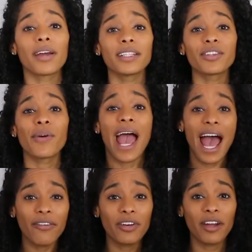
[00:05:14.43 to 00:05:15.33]
All right, so
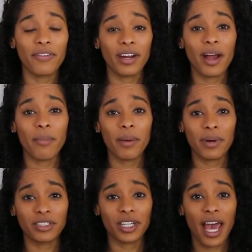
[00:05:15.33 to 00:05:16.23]
after I figure out my
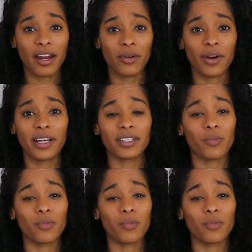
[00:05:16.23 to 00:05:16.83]
budget categories